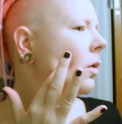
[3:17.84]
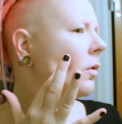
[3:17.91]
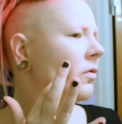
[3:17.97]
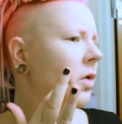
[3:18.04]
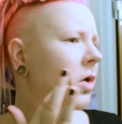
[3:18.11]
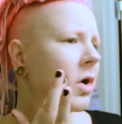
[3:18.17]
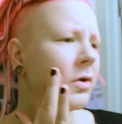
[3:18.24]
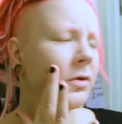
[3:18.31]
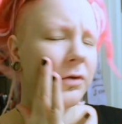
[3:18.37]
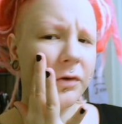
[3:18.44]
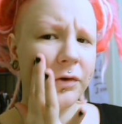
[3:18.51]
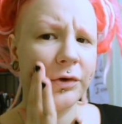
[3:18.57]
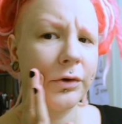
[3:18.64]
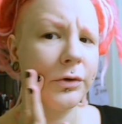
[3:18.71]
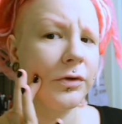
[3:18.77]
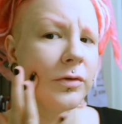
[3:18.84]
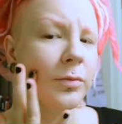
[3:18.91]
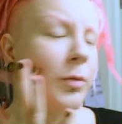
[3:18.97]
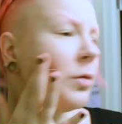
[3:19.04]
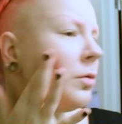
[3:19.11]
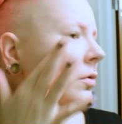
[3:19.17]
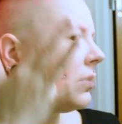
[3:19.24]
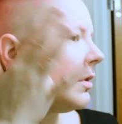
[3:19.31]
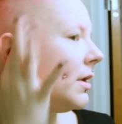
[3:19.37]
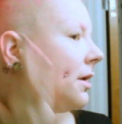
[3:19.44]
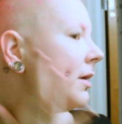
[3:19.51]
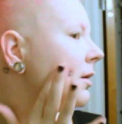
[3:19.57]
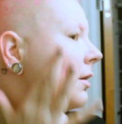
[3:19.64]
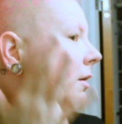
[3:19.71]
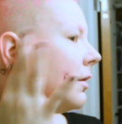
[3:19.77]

goes on so smoothly.